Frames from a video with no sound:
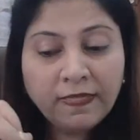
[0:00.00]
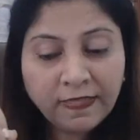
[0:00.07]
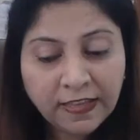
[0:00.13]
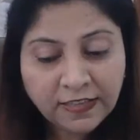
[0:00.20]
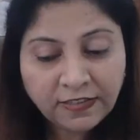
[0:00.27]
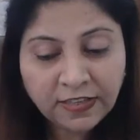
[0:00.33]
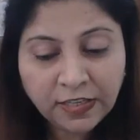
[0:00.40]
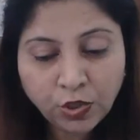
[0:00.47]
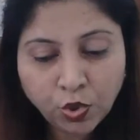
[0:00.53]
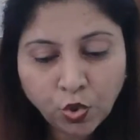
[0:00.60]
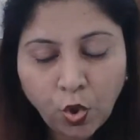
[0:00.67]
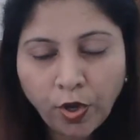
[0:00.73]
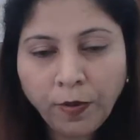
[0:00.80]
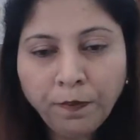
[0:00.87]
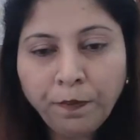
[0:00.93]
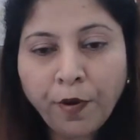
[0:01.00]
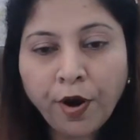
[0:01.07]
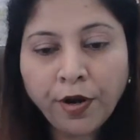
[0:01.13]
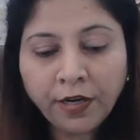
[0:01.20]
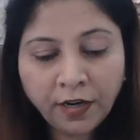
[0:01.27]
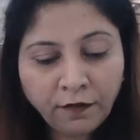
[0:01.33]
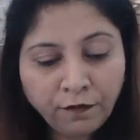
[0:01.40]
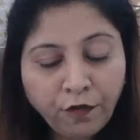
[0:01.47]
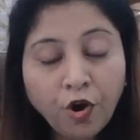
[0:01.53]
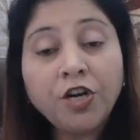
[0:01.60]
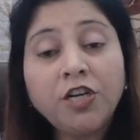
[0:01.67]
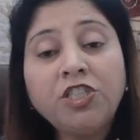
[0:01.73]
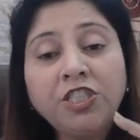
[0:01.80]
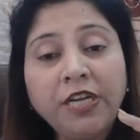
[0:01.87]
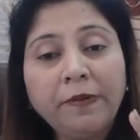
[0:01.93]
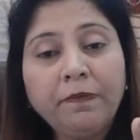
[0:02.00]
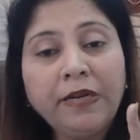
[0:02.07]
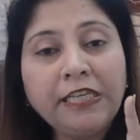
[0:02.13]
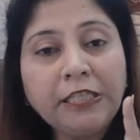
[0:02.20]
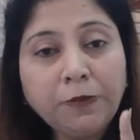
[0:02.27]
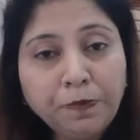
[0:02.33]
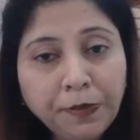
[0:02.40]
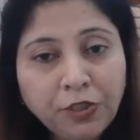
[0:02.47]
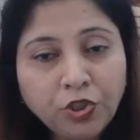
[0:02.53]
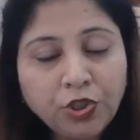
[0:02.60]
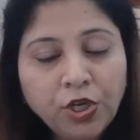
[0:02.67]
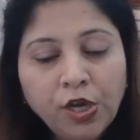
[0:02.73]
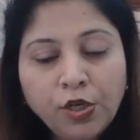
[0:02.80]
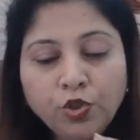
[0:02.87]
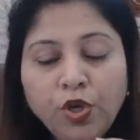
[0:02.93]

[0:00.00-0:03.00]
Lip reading: This is so important for a shameless pitch.